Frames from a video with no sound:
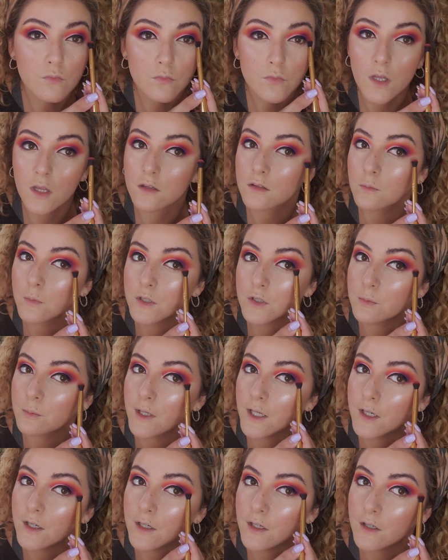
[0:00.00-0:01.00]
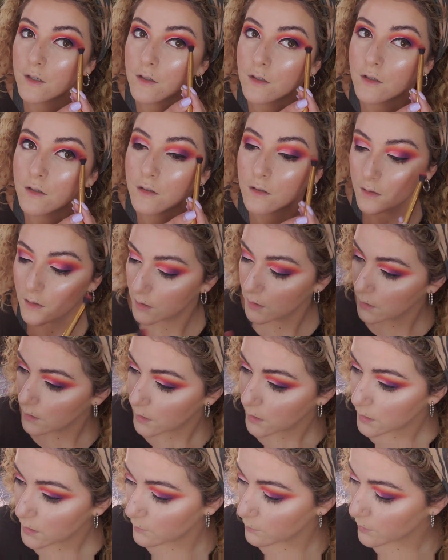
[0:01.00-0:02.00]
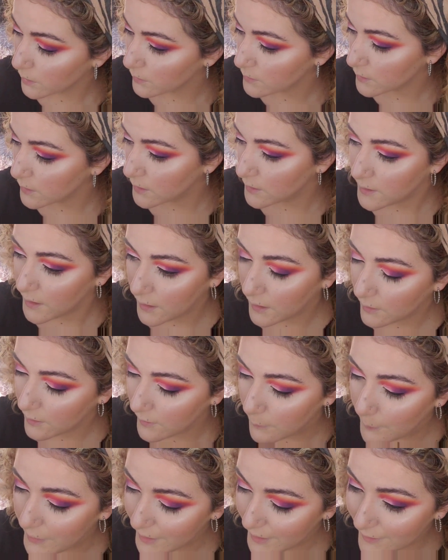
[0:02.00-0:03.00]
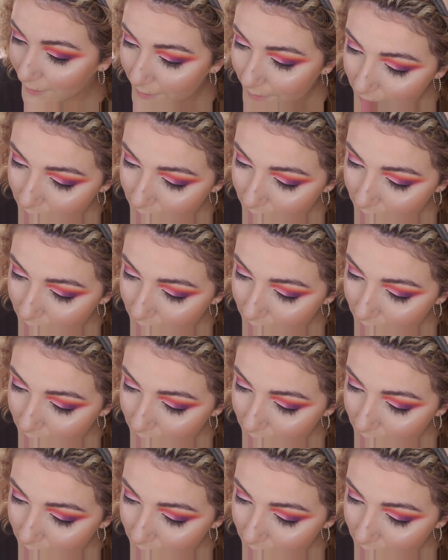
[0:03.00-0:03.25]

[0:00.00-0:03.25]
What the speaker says: That's much better. Then we're also going to take the big